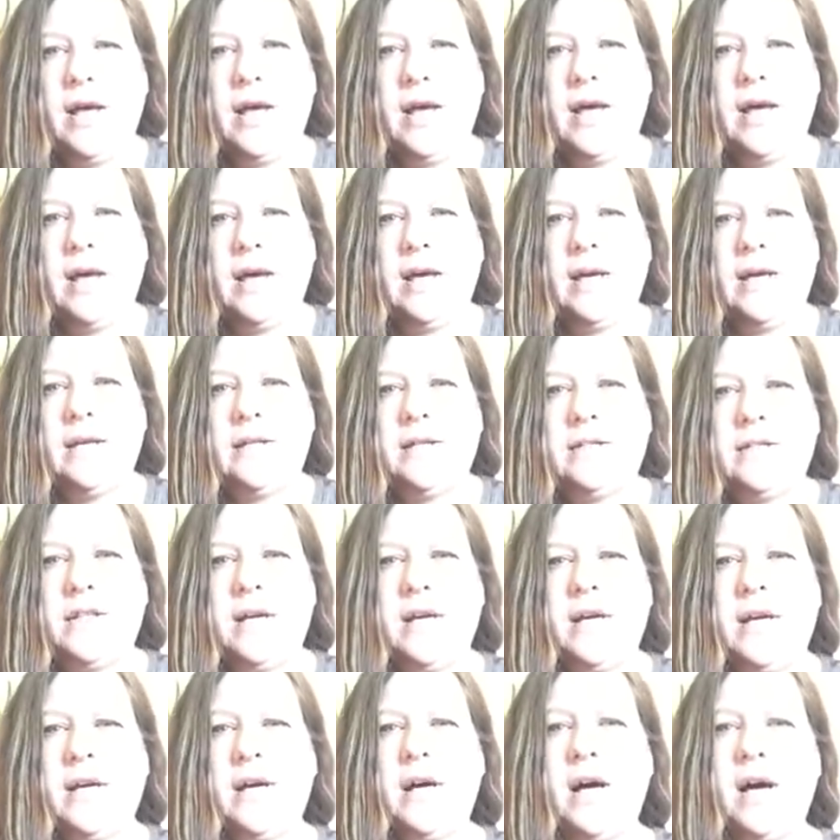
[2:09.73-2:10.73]
And
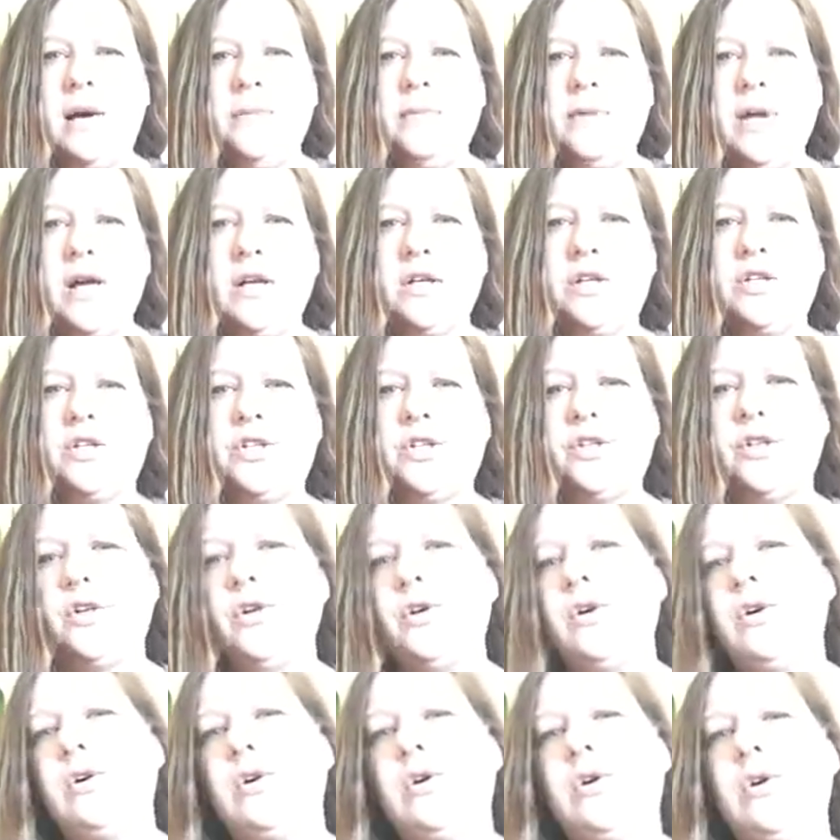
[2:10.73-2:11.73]
I'm not
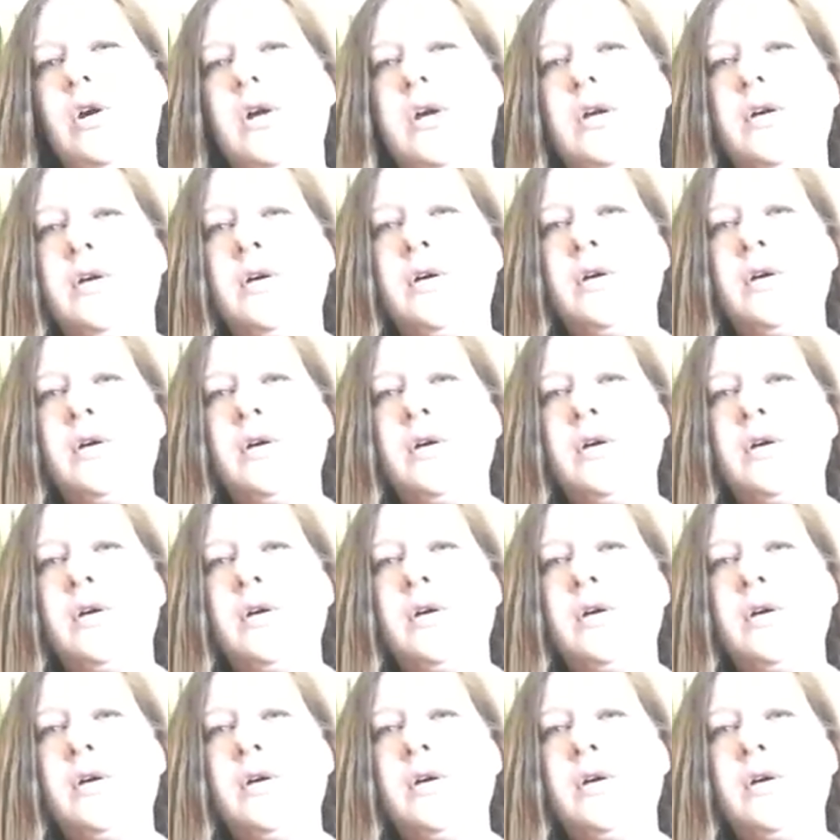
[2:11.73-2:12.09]
sure